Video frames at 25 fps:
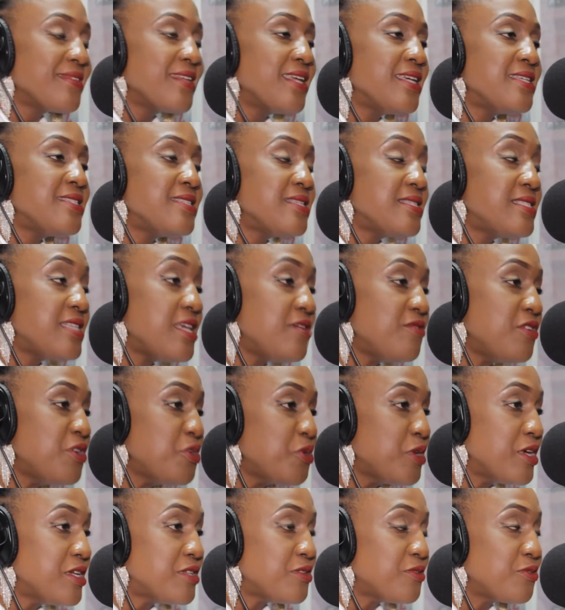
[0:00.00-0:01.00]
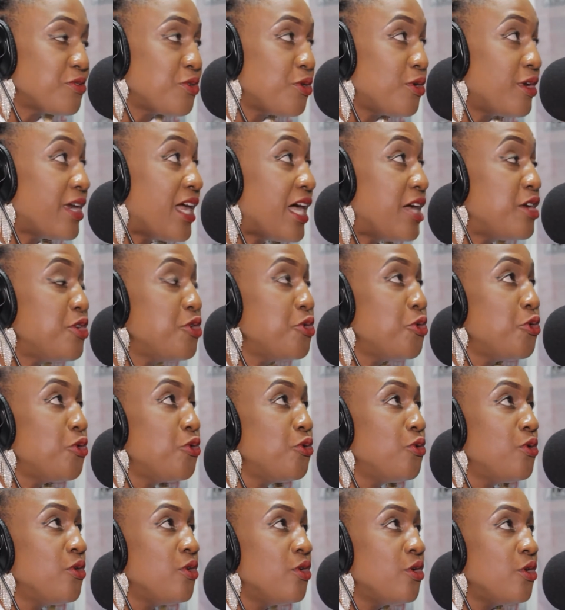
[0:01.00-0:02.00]
It's the saving grace of God. I
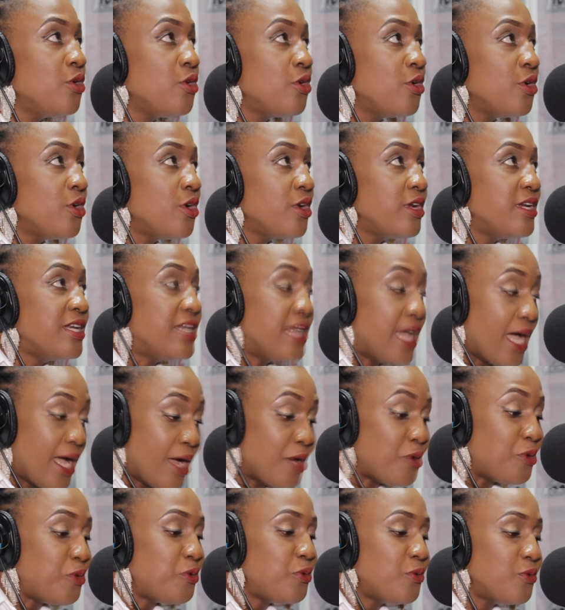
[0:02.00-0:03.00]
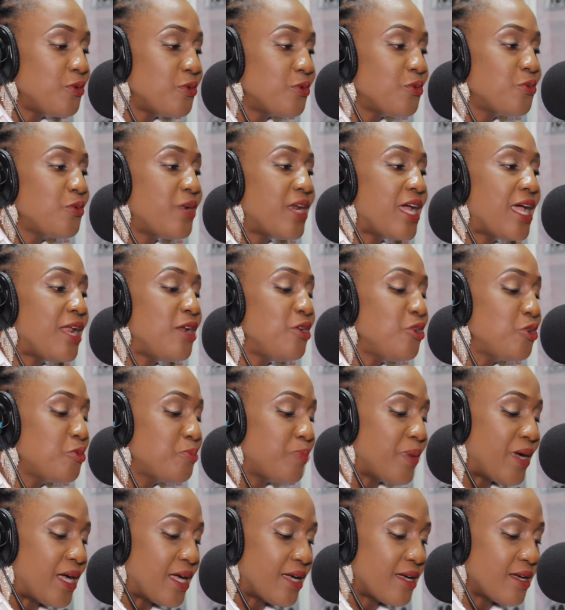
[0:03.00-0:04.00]
know now, when I
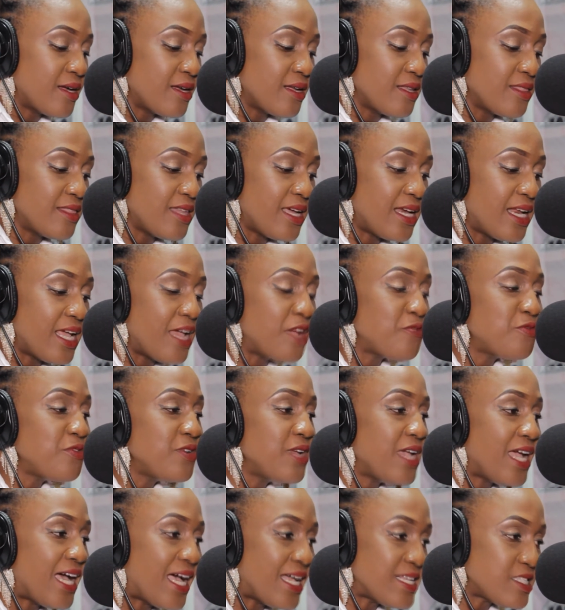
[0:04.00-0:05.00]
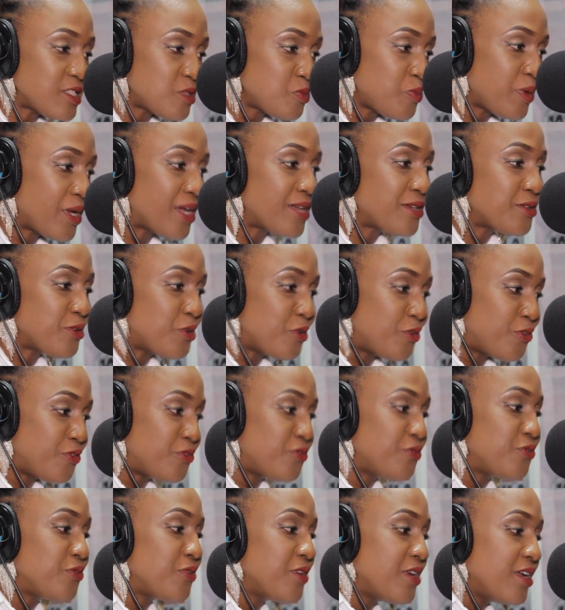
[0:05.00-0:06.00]
look back, that every aspect of
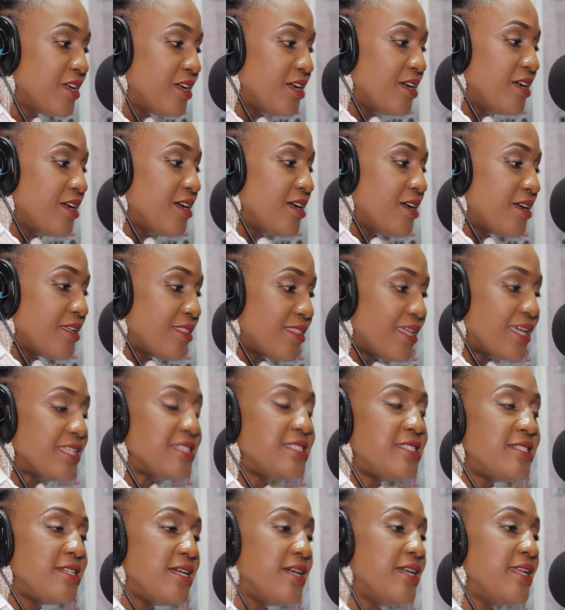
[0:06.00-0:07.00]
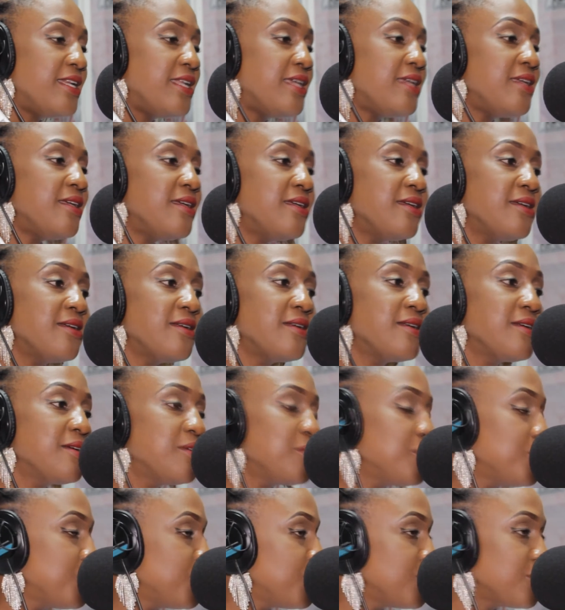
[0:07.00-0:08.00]
that journey
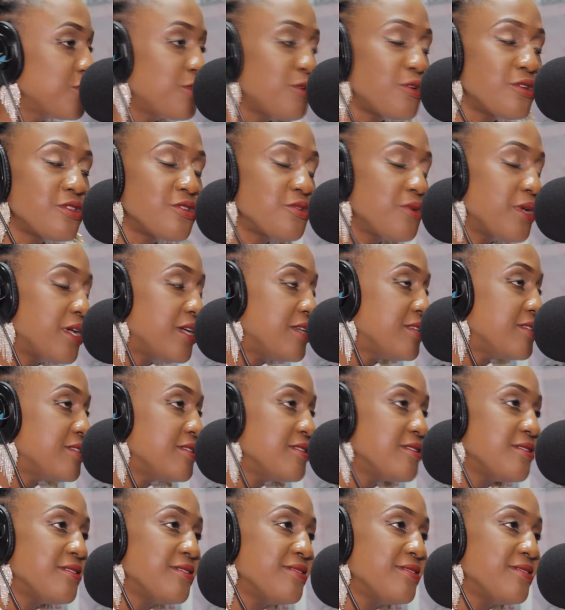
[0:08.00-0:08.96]
was God's grace.